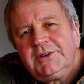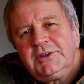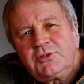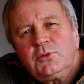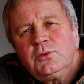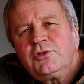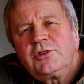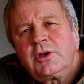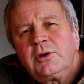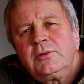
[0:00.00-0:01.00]
It's
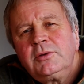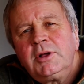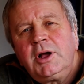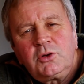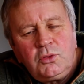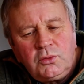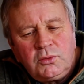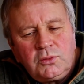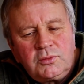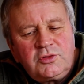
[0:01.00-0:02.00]
also a
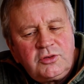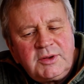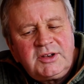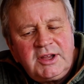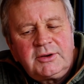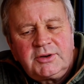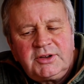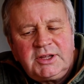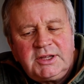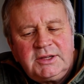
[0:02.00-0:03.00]
call to
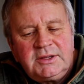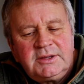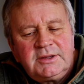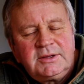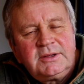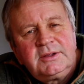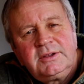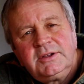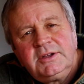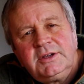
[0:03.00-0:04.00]
integrity.
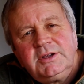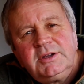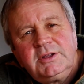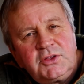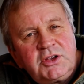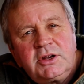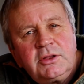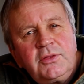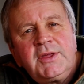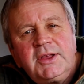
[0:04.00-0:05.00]
The
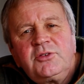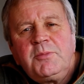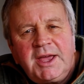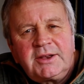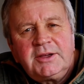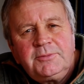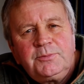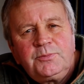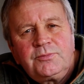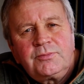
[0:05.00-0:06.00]
little things matter.
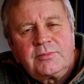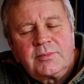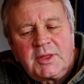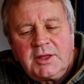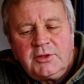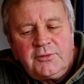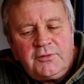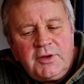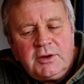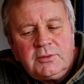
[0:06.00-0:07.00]
The
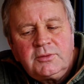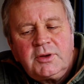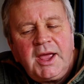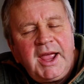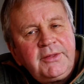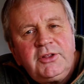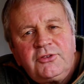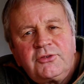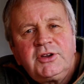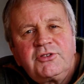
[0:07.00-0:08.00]
field and
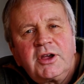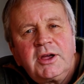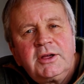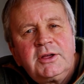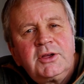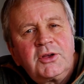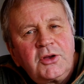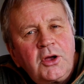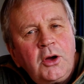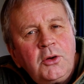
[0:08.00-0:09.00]
the treasure
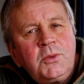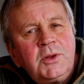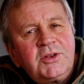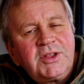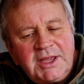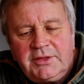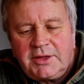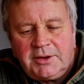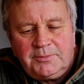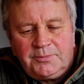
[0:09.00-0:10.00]
go together.